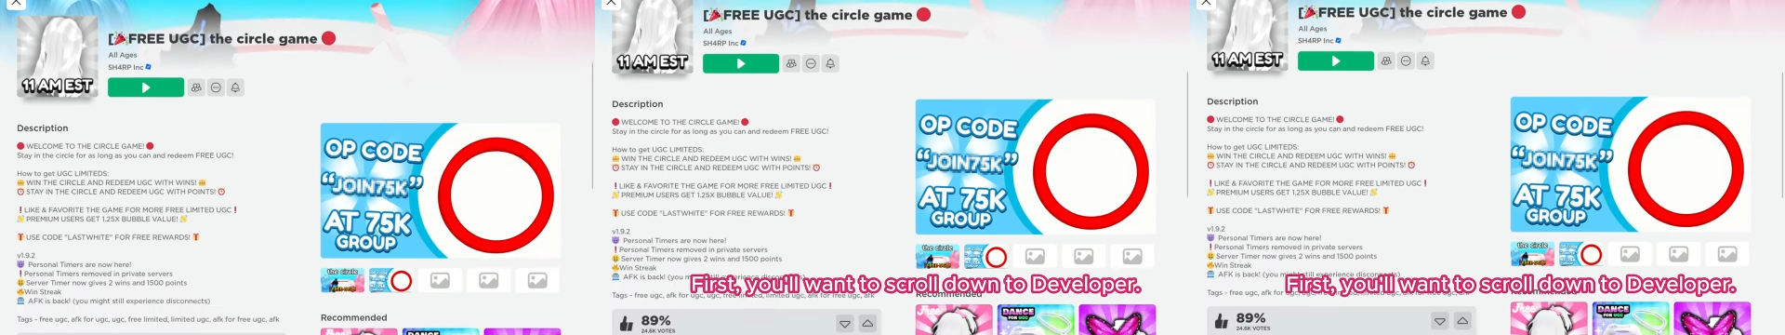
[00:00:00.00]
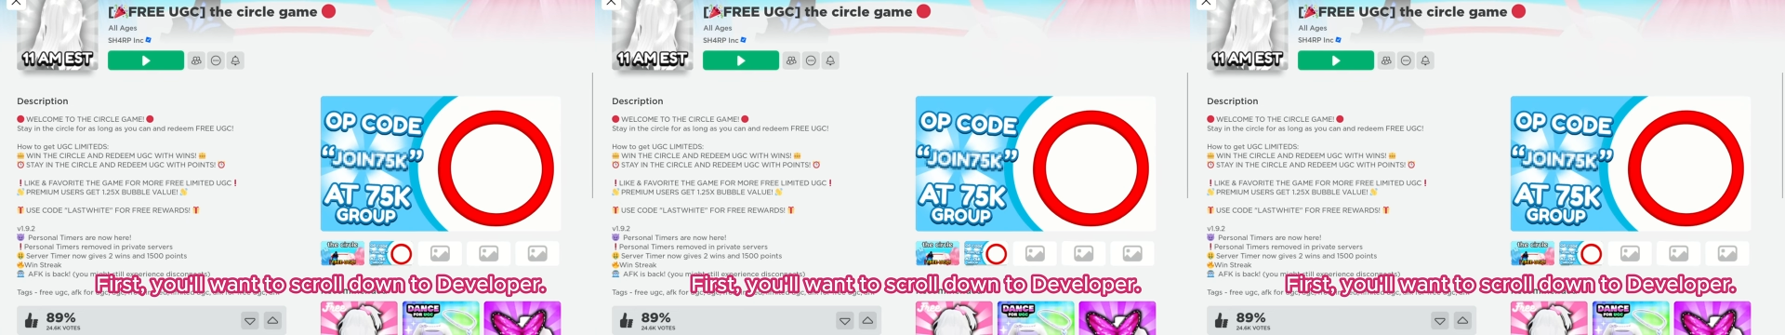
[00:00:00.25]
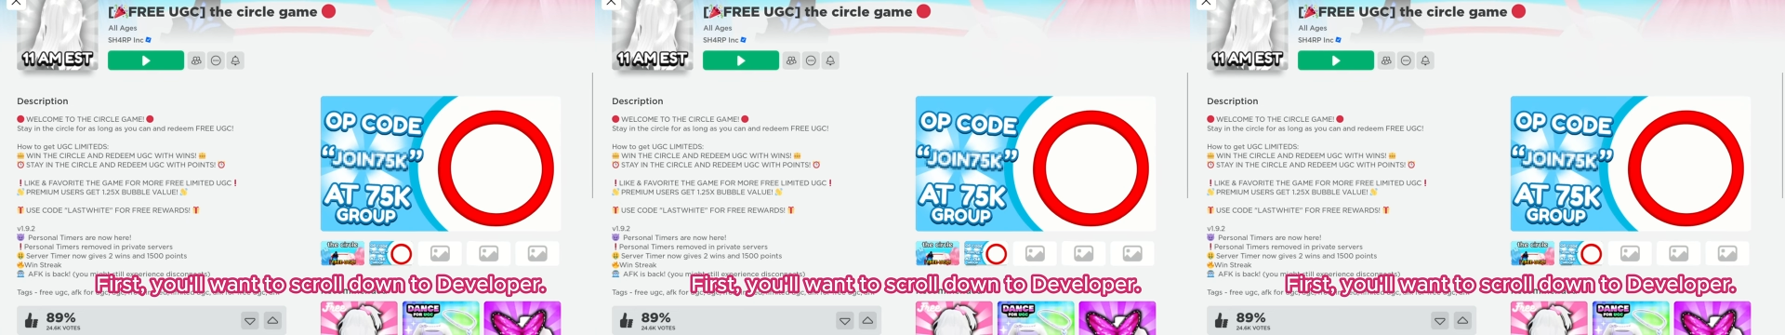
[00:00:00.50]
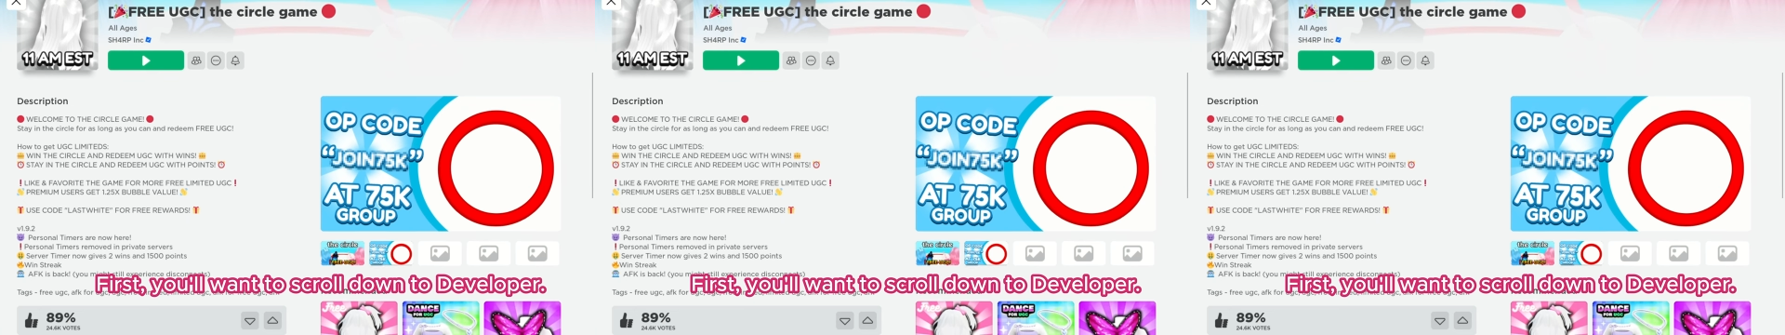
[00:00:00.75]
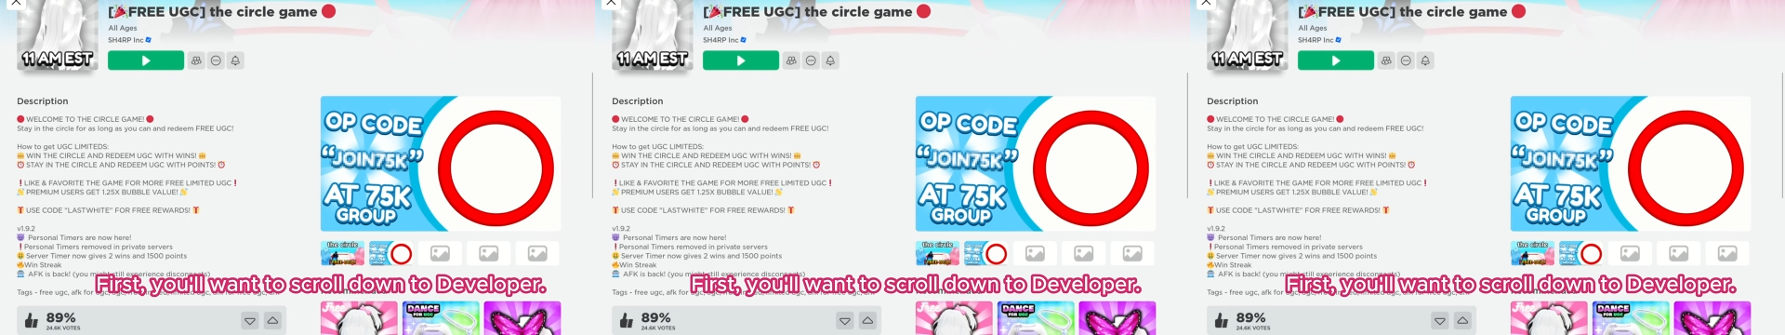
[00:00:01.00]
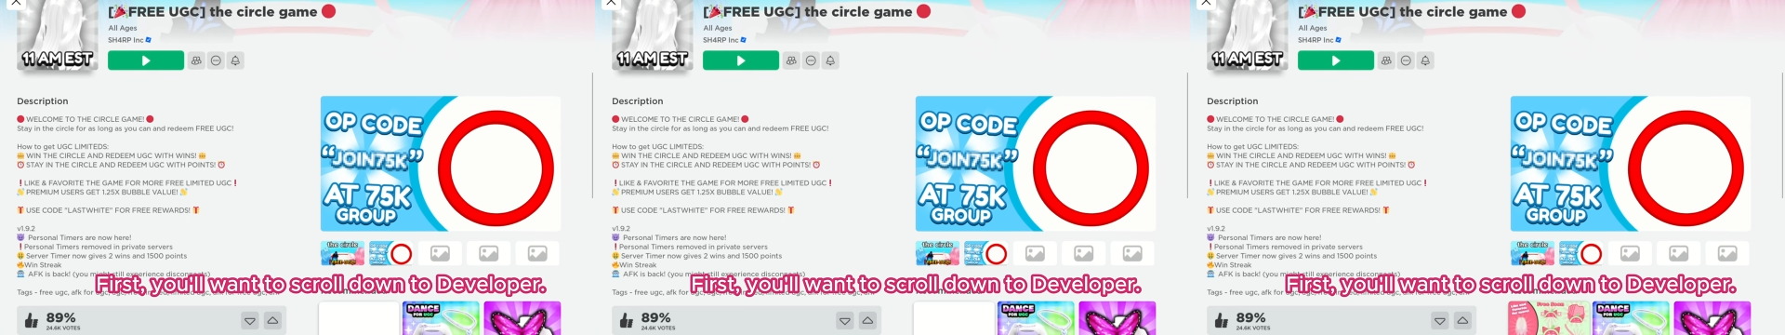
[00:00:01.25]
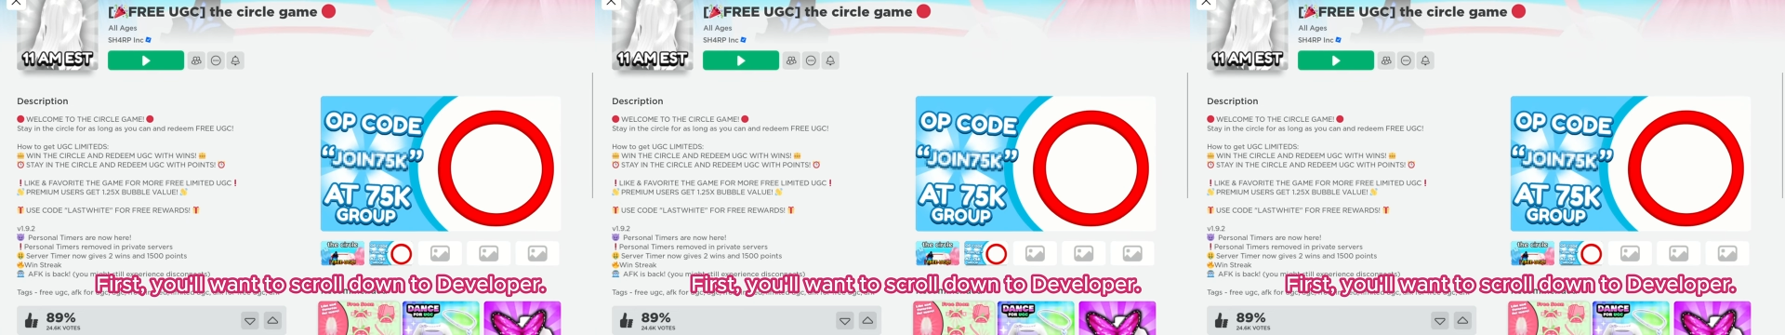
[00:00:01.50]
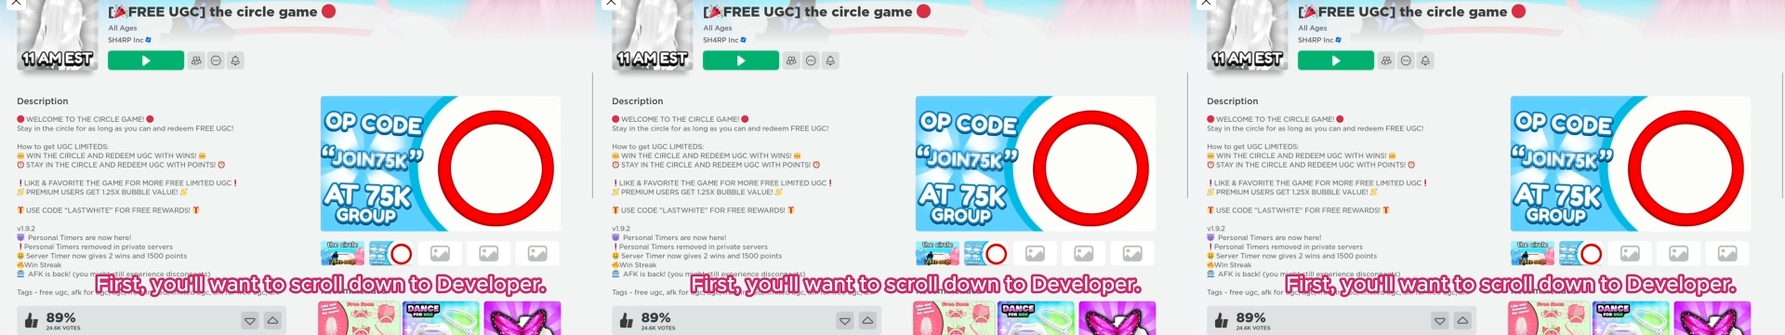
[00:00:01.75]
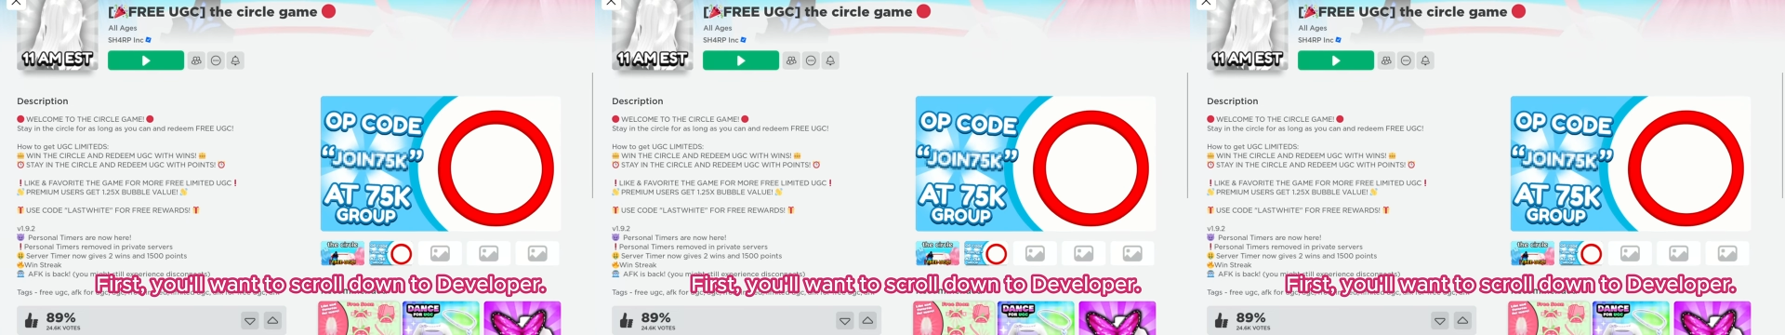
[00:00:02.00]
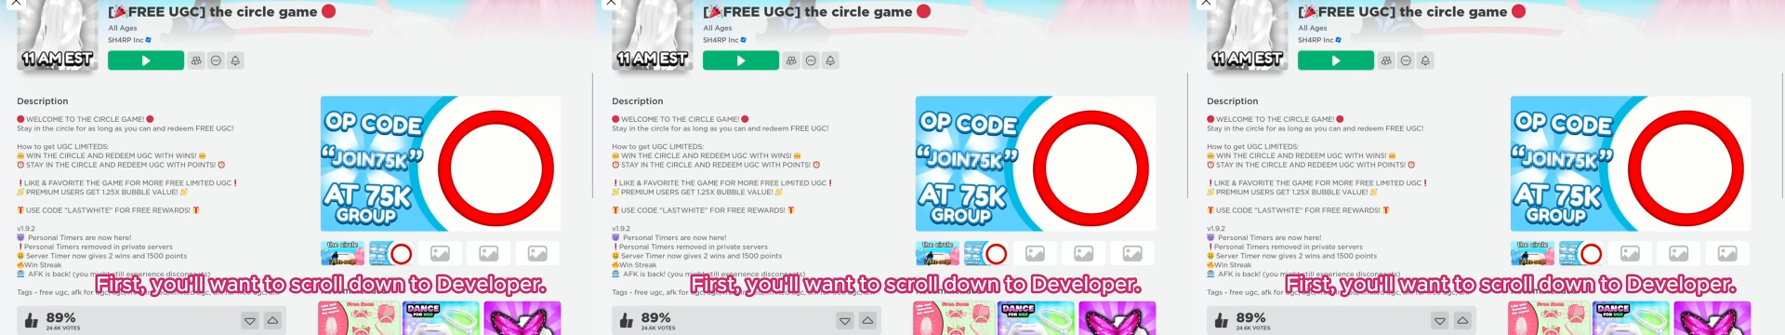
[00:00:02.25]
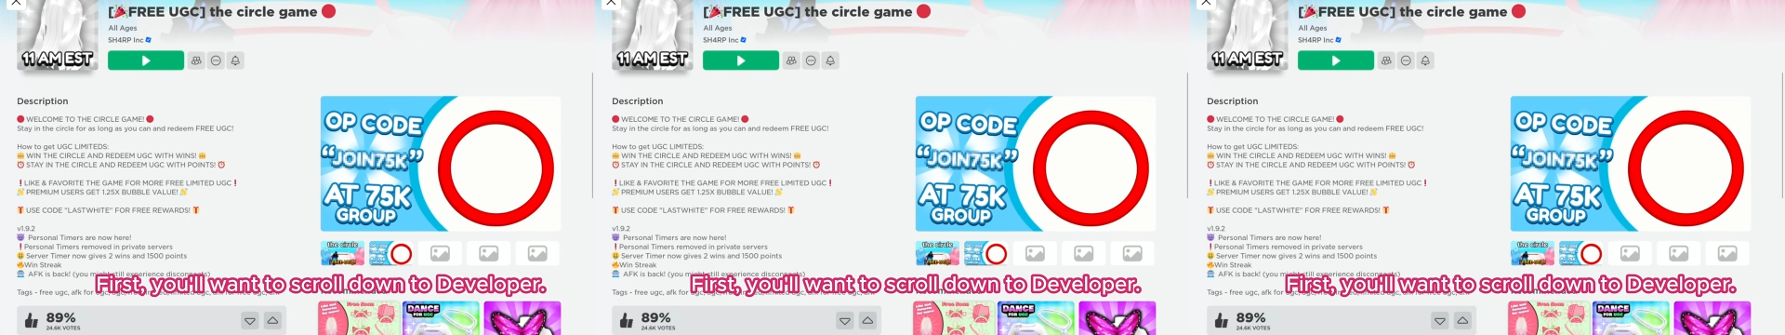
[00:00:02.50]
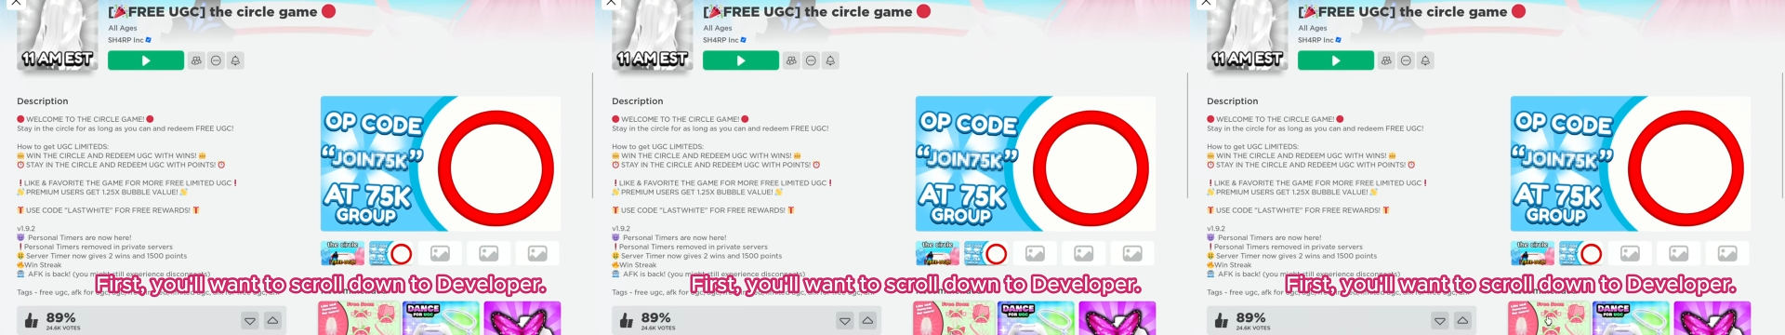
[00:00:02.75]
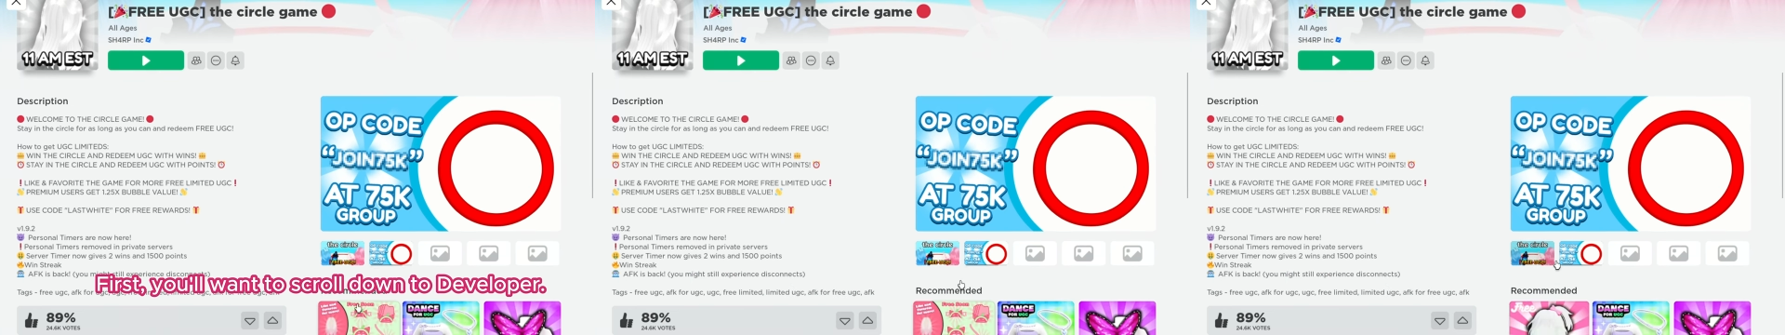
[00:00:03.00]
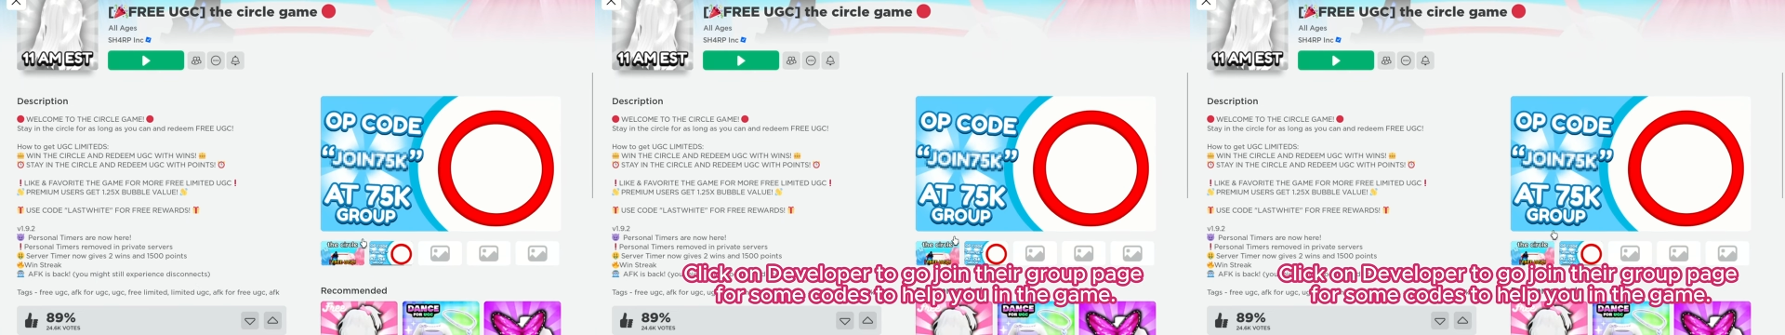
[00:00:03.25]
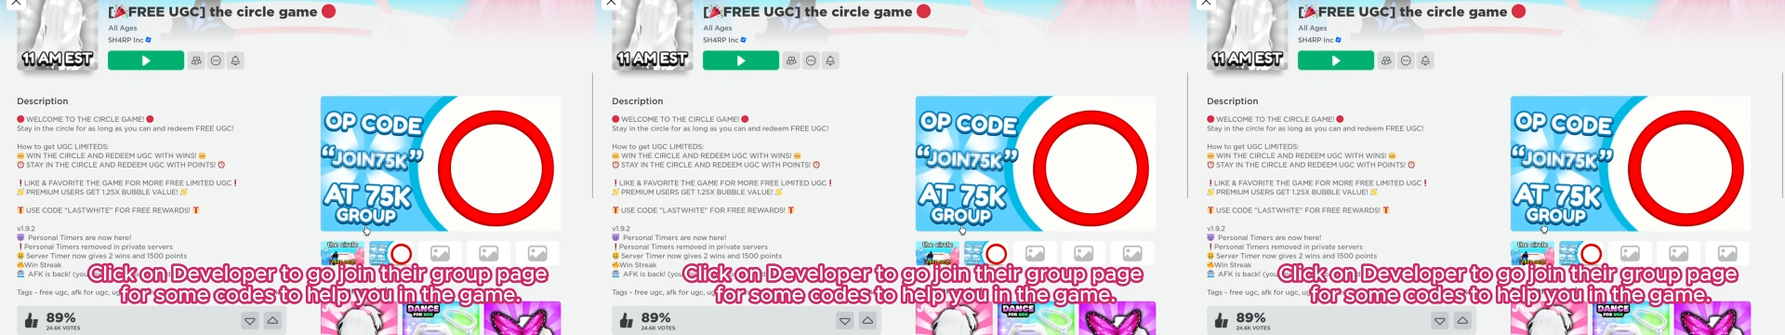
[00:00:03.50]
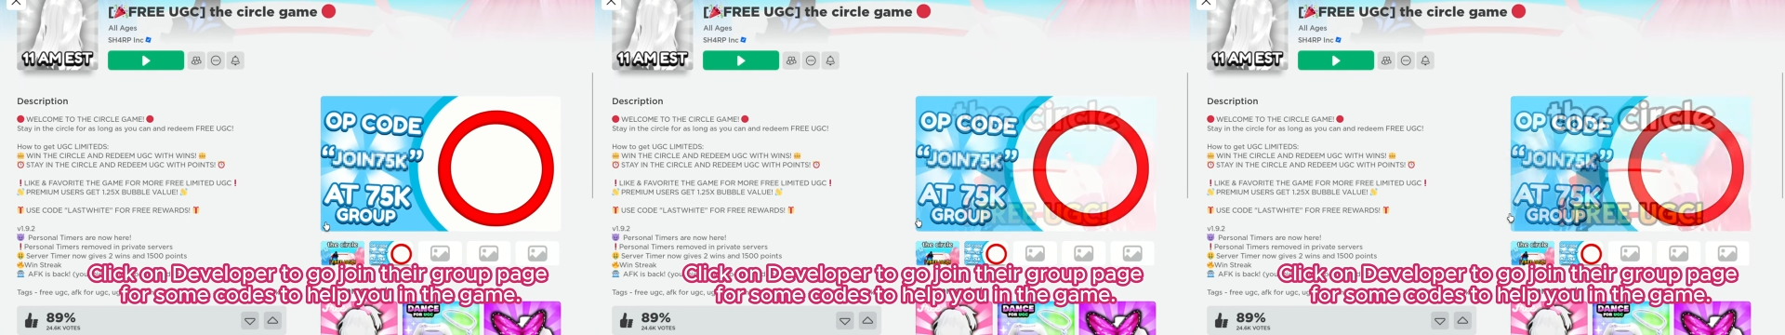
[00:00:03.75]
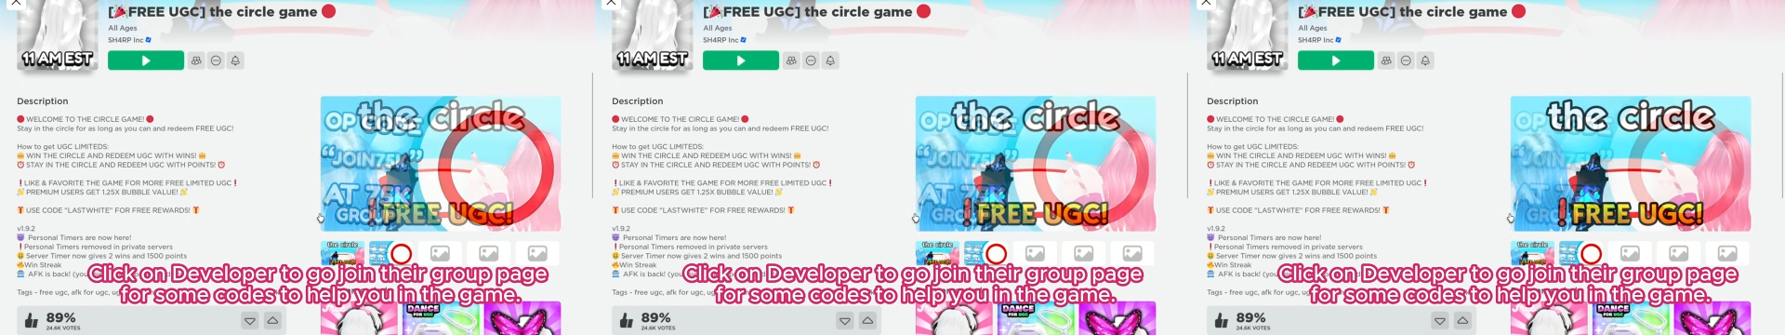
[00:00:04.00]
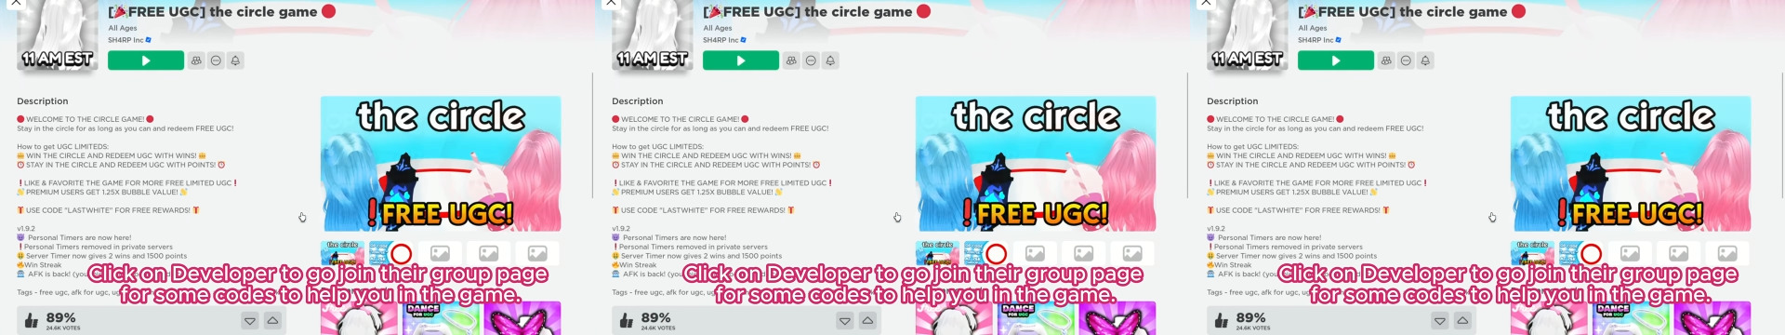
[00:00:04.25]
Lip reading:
(no speaker visible)